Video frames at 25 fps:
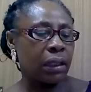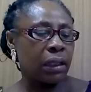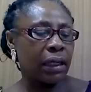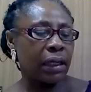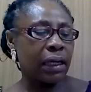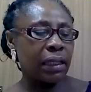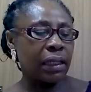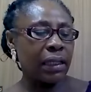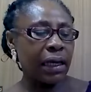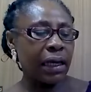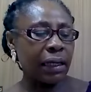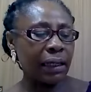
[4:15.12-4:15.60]

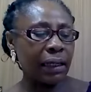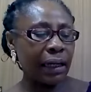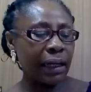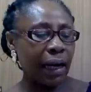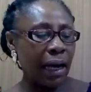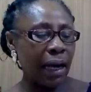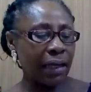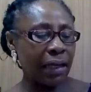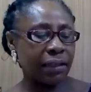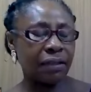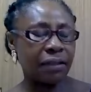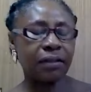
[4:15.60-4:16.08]
in the
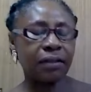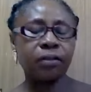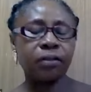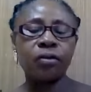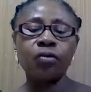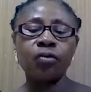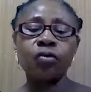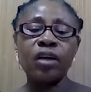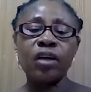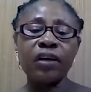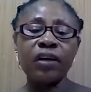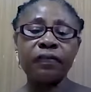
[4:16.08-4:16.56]
class.
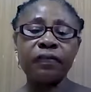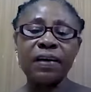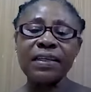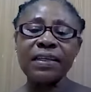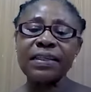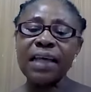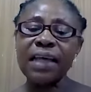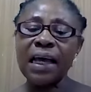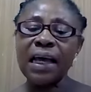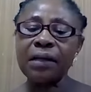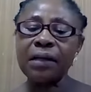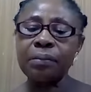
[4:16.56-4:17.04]
You give
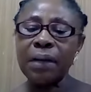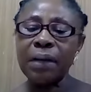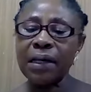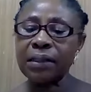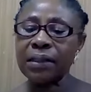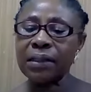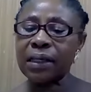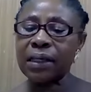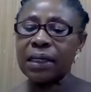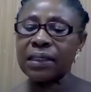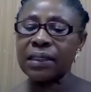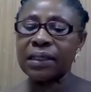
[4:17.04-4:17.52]

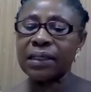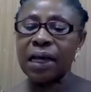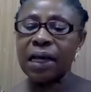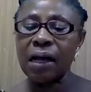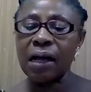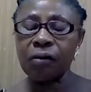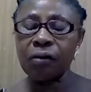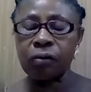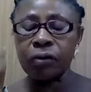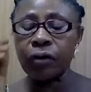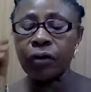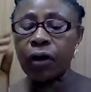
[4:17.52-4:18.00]
assignment, a
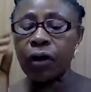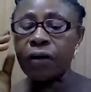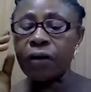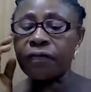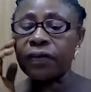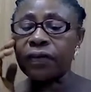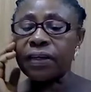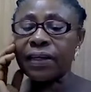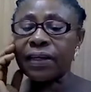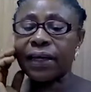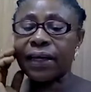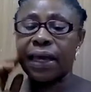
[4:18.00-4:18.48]
child will not
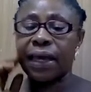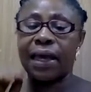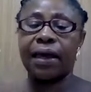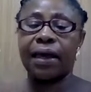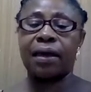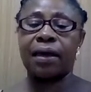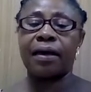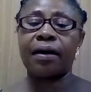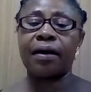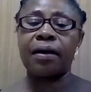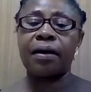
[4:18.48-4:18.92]
even care